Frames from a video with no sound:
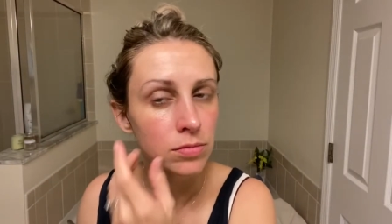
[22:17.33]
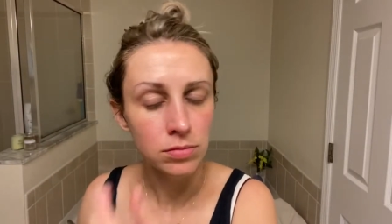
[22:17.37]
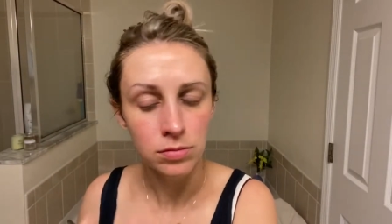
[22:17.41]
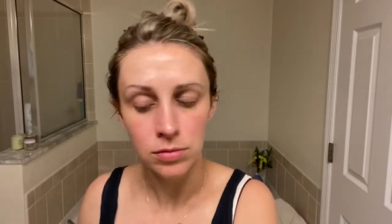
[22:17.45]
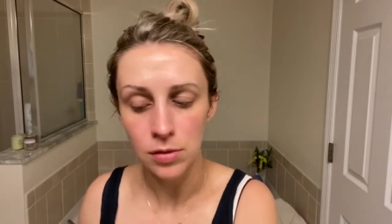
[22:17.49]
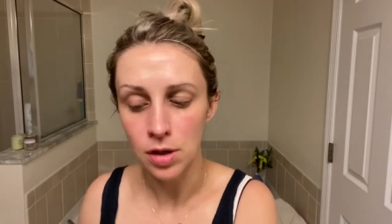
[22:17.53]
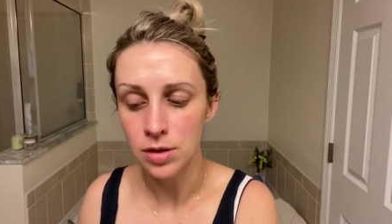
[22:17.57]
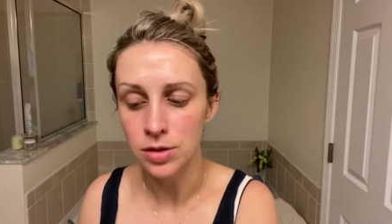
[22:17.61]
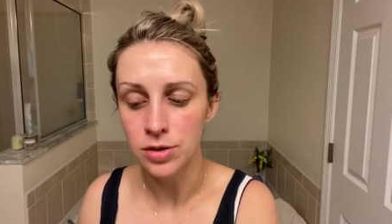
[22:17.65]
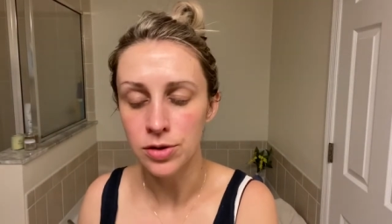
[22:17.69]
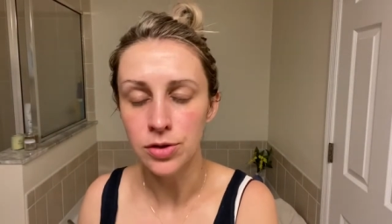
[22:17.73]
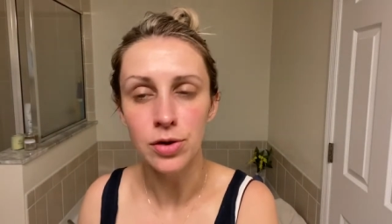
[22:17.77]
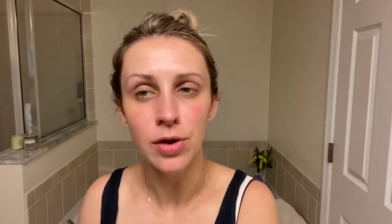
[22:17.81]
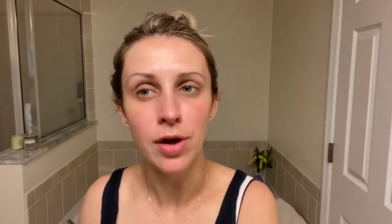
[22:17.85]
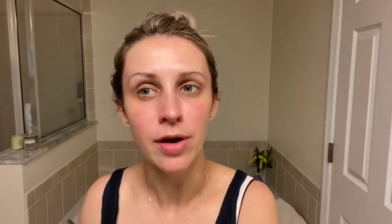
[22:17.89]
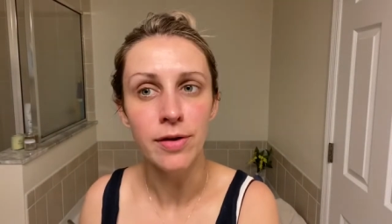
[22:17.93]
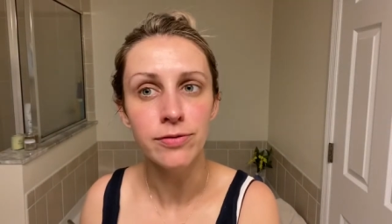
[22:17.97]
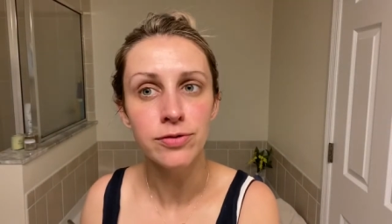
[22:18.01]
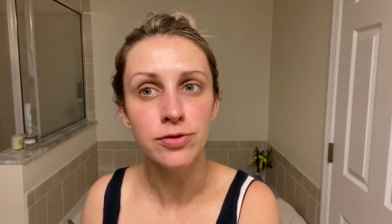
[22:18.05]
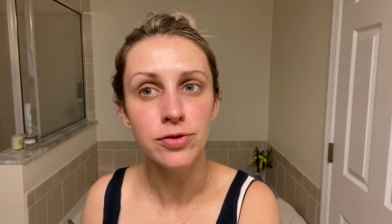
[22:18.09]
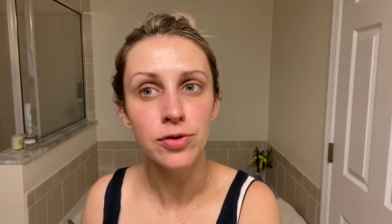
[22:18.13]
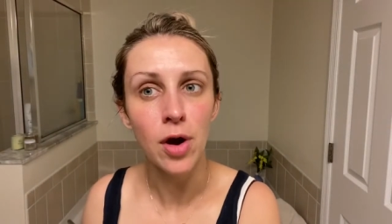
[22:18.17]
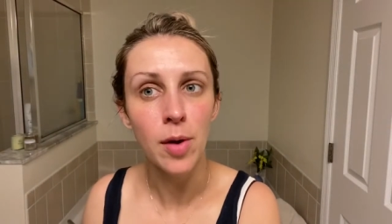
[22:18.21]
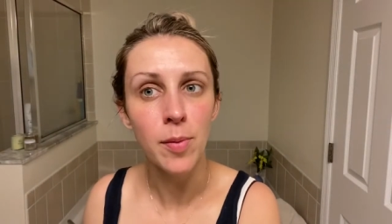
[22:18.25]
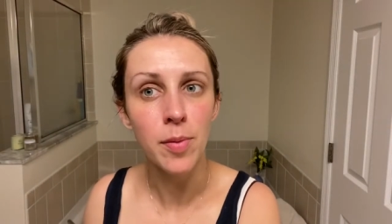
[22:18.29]
I still have
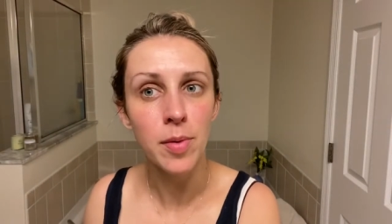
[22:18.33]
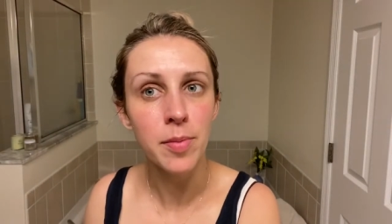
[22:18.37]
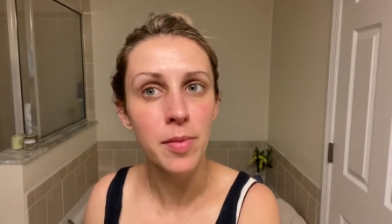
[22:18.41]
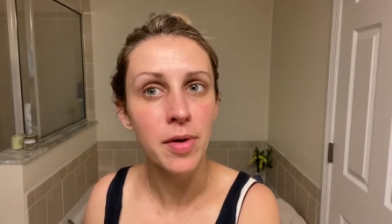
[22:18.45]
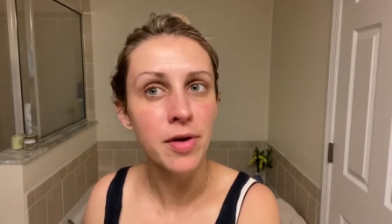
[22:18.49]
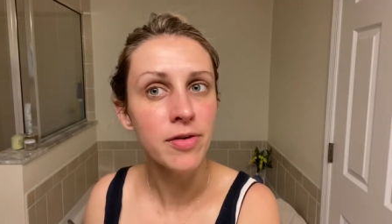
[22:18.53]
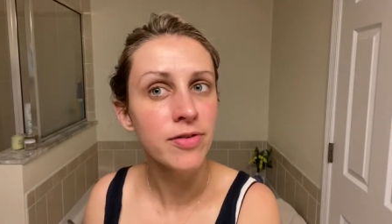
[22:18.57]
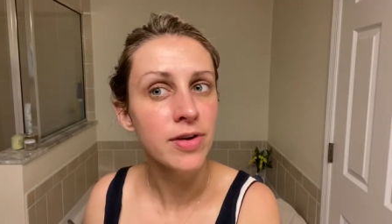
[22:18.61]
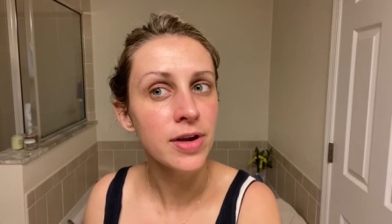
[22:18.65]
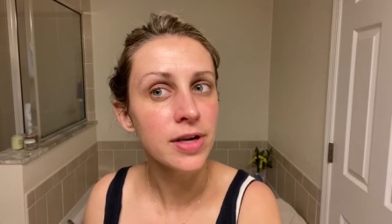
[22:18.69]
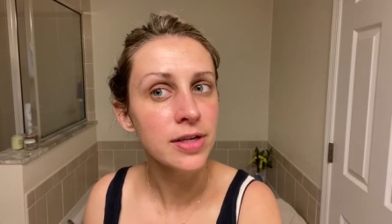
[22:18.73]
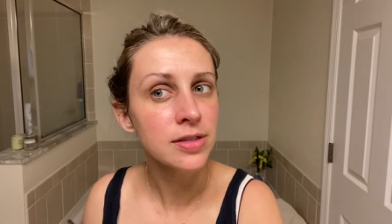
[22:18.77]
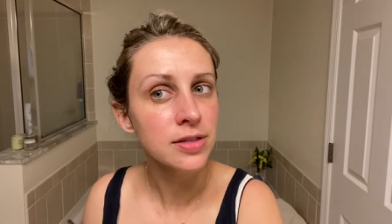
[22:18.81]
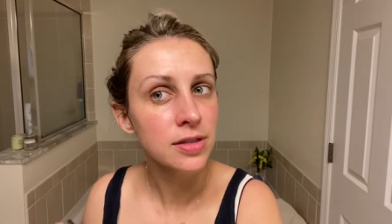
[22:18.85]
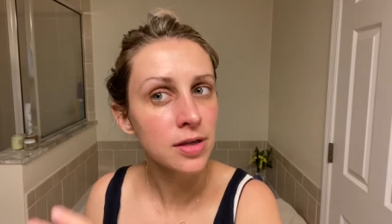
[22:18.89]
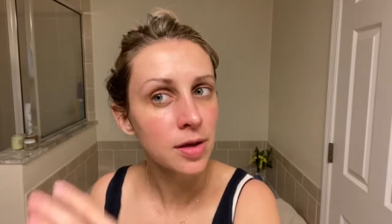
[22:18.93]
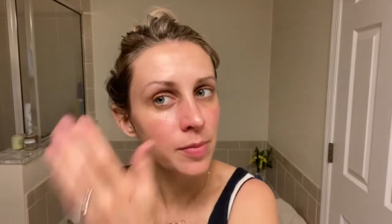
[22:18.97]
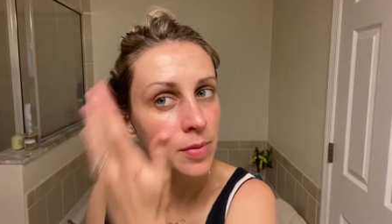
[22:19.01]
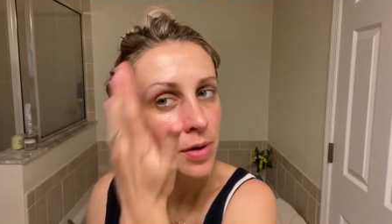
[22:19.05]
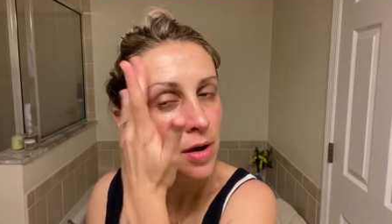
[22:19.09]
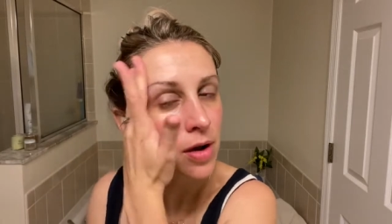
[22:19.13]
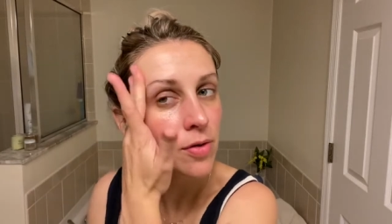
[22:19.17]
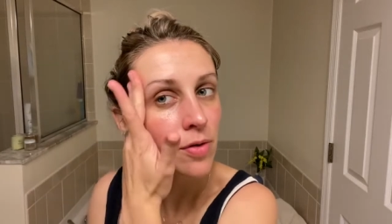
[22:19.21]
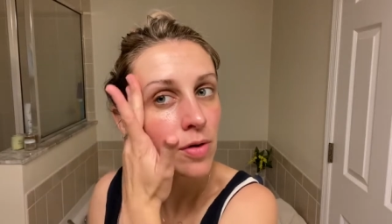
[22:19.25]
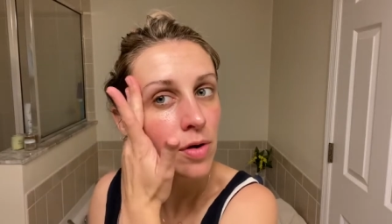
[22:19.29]
scrub on my face, so I'm
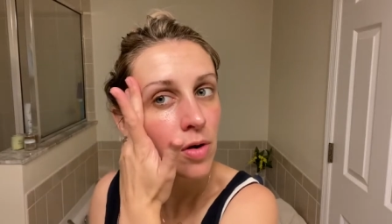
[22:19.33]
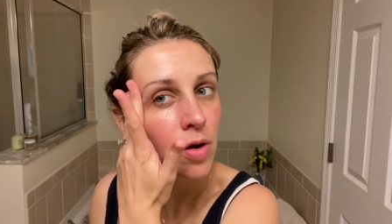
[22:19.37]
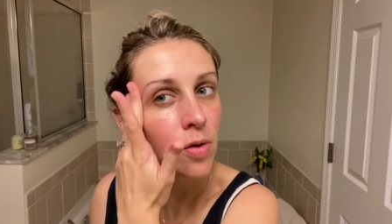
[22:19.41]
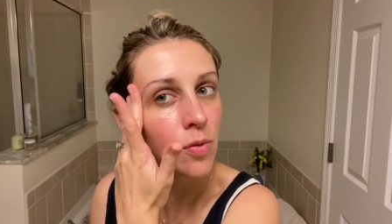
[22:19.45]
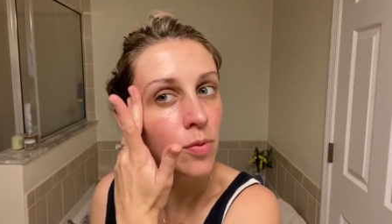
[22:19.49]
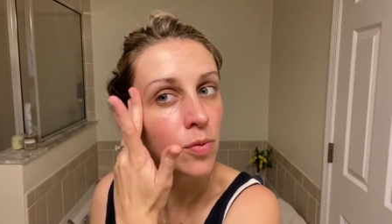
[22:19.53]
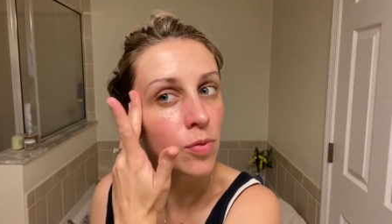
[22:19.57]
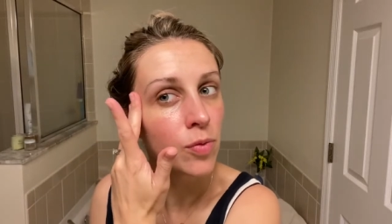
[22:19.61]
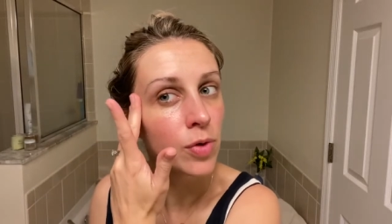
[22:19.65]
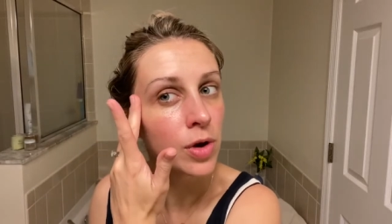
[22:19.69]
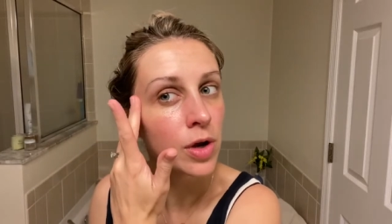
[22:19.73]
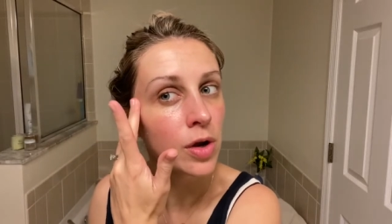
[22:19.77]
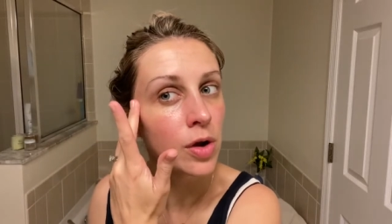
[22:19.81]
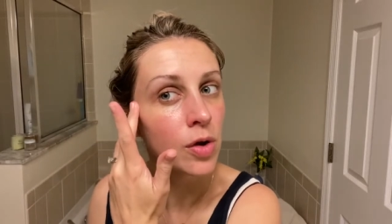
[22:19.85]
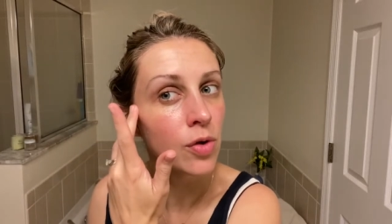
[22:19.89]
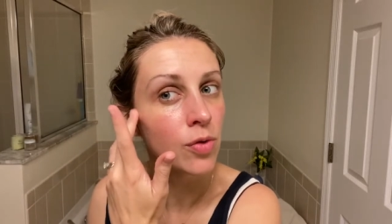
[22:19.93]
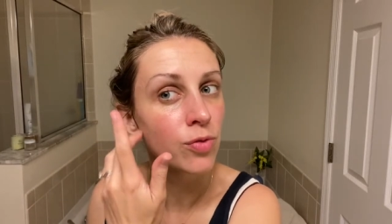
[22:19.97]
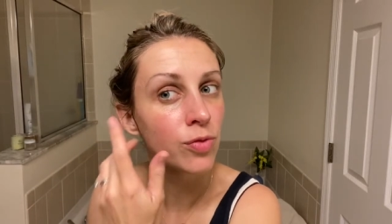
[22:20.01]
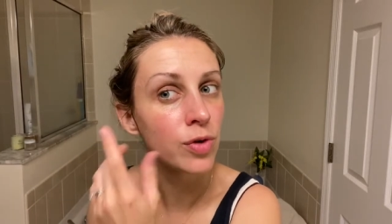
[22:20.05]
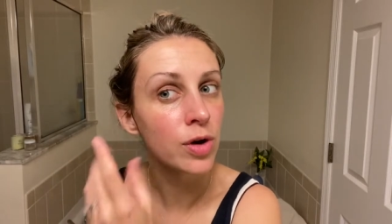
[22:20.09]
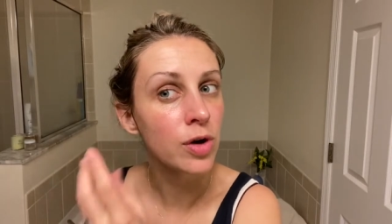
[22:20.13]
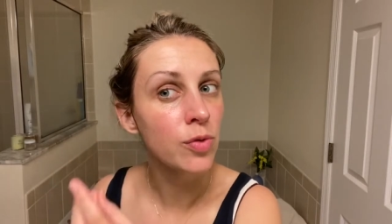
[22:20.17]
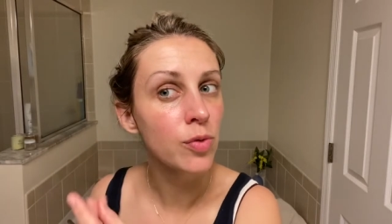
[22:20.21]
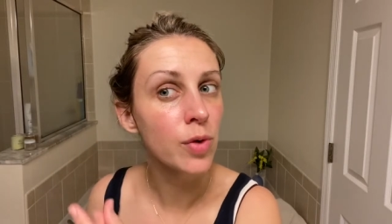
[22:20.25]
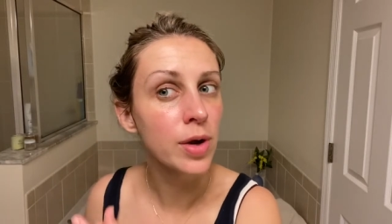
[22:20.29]
gonna
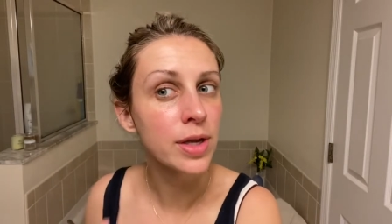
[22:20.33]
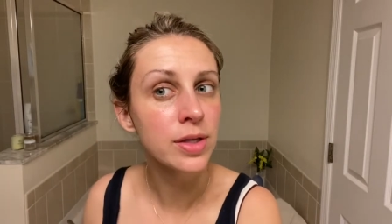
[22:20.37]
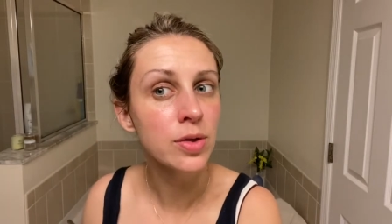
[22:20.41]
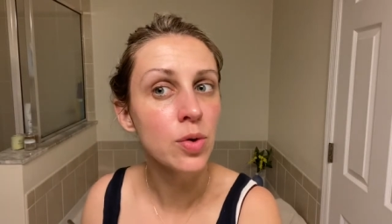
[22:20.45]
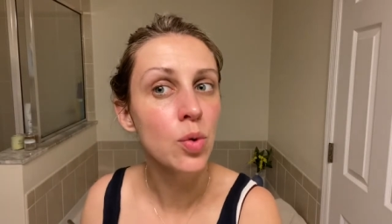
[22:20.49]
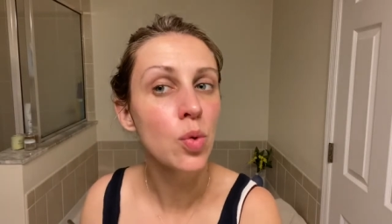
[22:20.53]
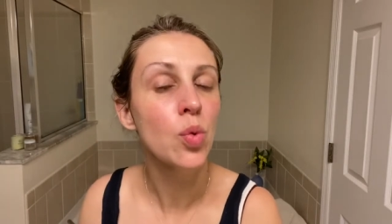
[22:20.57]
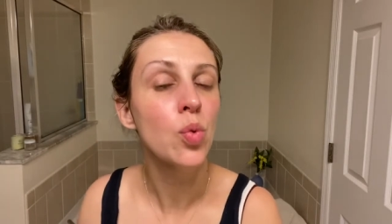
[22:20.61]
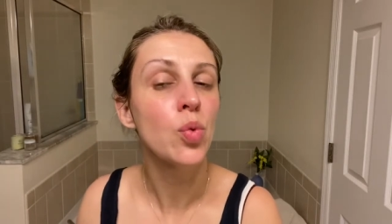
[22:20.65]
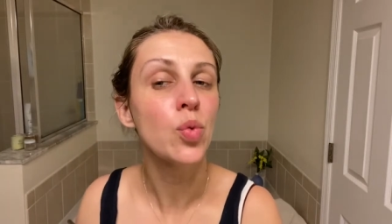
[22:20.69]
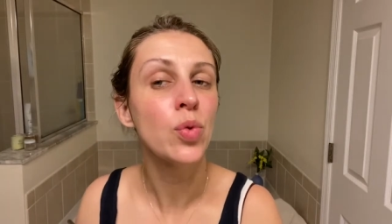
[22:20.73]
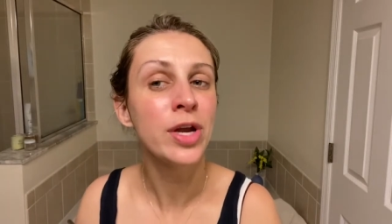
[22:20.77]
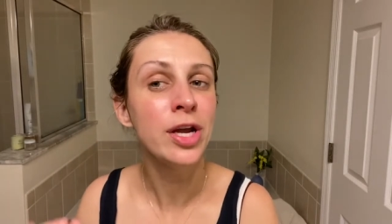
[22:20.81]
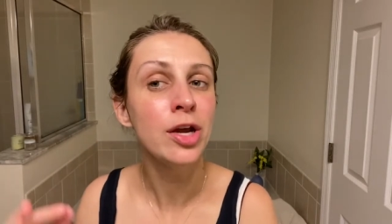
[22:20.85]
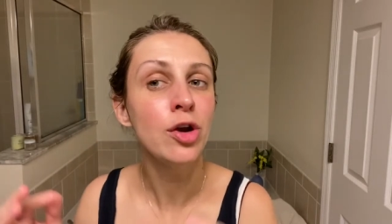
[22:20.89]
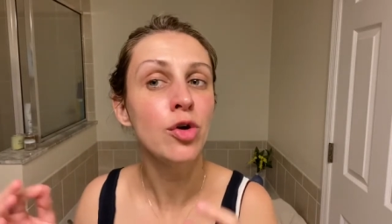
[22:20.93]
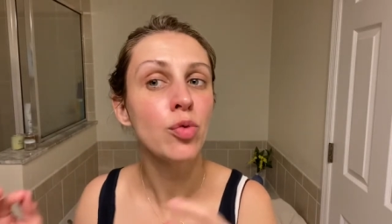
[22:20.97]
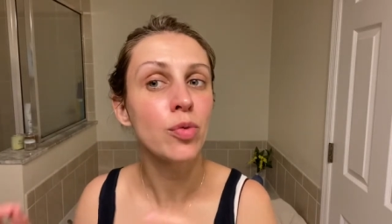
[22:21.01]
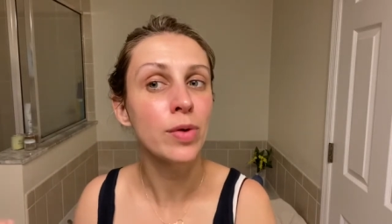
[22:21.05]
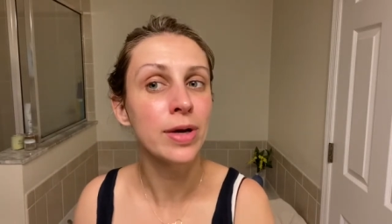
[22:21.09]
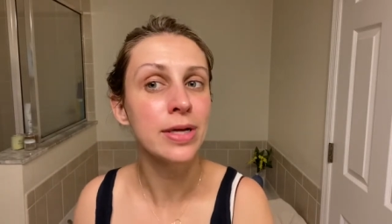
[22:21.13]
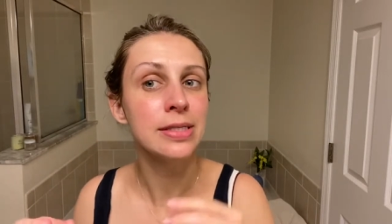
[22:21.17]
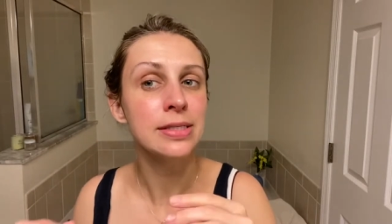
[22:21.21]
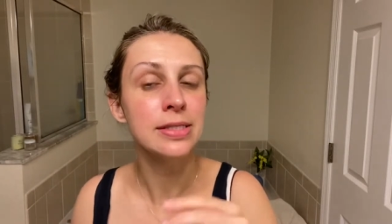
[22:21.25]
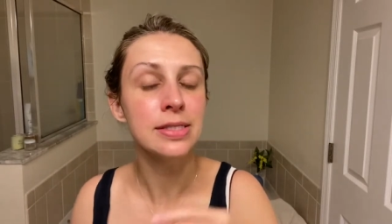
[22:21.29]

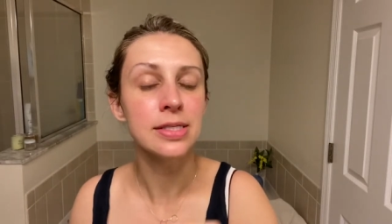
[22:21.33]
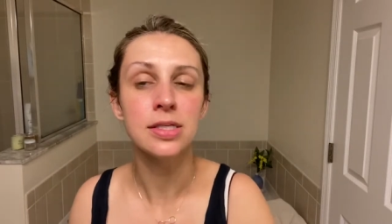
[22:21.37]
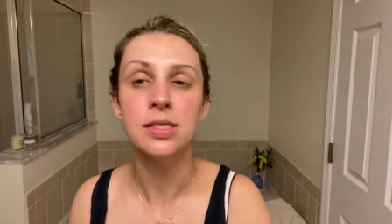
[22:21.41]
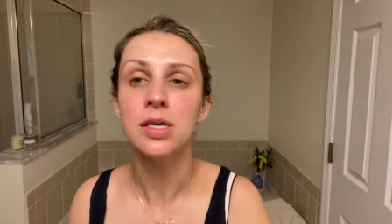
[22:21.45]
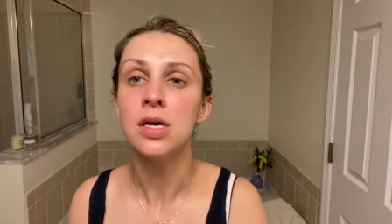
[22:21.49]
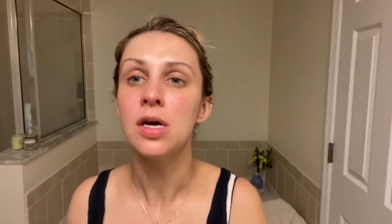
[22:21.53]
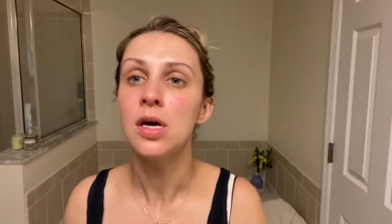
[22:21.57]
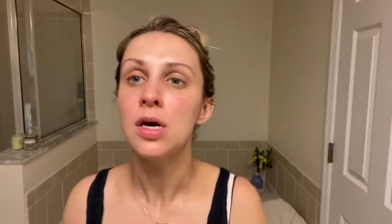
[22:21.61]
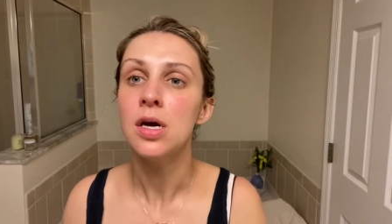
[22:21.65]
re-rinse